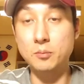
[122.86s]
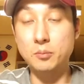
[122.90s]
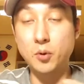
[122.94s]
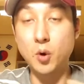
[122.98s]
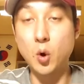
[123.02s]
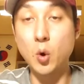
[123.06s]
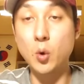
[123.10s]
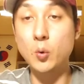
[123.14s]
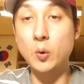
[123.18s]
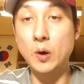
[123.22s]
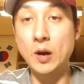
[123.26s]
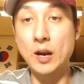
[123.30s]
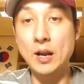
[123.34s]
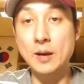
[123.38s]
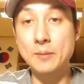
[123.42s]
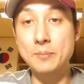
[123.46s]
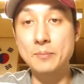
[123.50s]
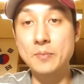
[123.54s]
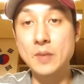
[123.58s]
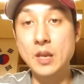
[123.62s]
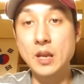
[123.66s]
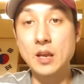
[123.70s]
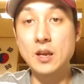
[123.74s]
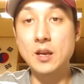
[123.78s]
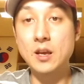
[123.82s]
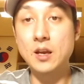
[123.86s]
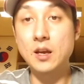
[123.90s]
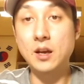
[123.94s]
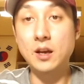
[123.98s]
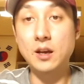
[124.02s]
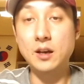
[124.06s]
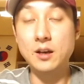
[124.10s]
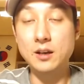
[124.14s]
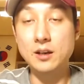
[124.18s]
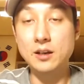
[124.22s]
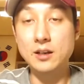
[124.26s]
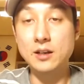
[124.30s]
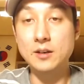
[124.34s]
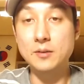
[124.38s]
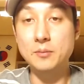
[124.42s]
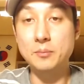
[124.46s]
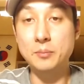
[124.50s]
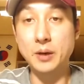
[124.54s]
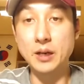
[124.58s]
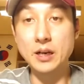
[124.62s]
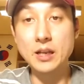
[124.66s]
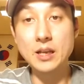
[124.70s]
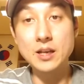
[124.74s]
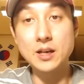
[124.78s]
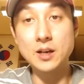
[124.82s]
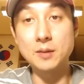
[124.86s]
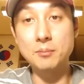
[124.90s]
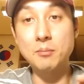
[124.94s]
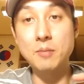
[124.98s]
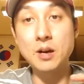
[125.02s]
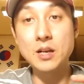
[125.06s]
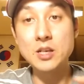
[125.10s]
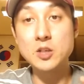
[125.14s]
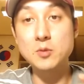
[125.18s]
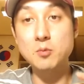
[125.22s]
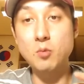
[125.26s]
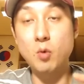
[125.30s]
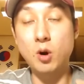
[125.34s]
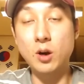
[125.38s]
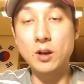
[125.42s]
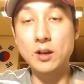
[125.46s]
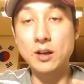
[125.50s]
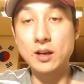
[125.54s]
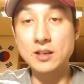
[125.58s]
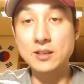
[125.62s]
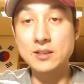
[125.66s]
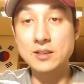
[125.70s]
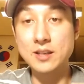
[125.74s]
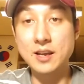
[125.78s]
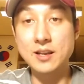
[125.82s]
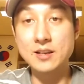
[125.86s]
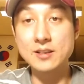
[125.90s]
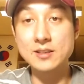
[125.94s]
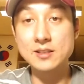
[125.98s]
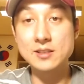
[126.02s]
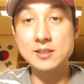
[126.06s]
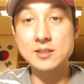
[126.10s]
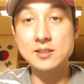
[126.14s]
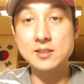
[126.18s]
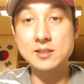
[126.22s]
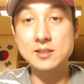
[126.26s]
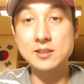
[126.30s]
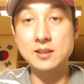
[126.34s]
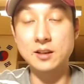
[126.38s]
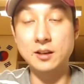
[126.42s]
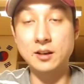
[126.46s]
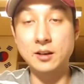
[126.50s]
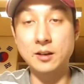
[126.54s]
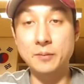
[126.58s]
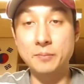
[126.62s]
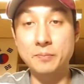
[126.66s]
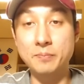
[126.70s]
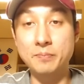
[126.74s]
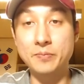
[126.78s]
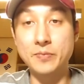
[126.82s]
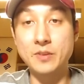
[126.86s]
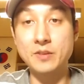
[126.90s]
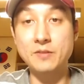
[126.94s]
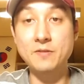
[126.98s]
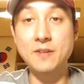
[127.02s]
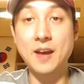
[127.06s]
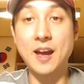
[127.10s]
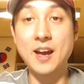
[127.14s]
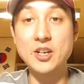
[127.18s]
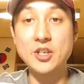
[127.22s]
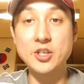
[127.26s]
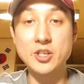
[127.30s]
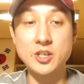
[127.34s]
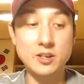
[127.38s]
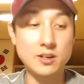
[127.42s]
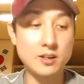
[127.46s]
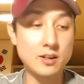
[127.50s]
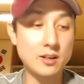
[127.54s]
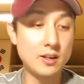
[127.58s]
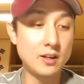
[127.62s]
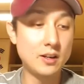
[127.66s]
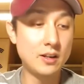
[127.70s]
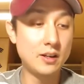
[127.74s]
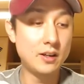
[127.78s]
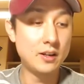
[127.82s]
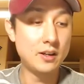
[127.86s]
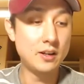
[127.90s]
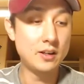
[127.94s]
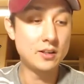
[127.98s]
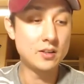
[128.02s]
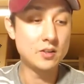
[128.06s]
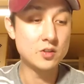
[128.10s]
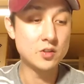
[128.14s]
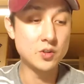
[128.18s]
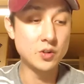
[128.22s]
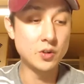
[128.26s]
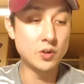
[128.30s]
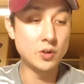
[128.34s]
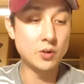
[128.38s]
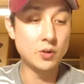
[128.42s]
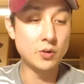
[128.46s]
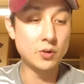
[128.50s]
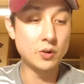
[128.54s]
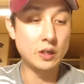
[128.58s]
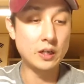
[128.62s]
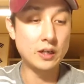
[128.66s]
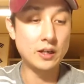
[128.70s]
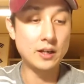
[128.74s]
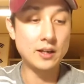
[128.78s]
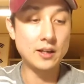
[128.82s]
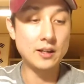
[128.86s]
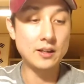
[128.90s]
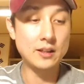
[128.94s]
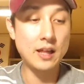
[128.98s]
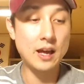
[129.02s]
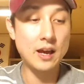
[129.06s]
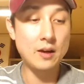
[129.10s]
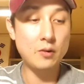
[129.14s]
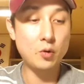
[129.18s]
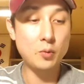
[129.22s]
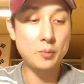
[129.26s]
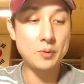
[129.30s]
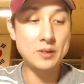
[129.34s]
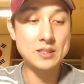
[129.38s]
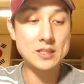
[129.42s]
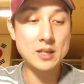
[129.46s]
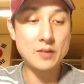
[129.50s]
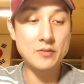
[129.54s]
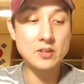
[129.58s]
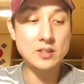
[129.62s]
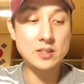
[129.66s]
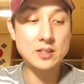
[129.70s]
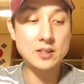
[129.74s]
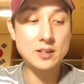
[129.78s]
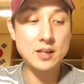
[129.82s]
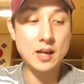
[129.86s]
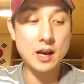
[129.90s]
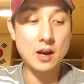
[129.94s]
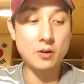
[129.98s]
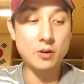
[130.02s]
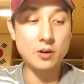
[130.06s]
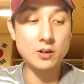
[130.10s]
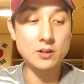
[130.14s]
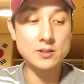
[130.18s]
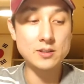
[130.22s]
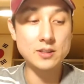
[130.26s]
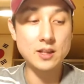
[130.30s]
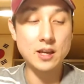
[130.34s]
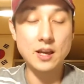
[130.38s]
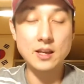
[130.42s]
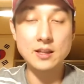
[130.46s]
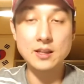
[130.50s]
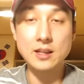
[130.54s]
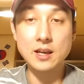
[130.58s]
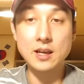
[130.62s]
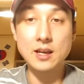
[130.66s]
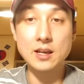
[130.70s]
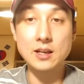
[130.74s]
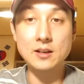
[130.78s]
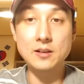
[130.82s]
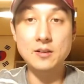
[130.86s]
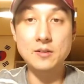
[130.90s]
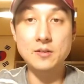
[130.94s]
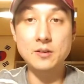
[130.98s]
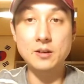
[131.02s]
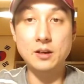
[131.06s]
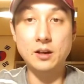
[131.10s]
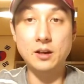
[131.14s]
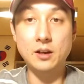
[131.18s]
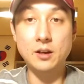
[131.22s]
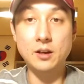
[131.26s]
program, but in a much more condensed fashion. So that will be 17 hours, and then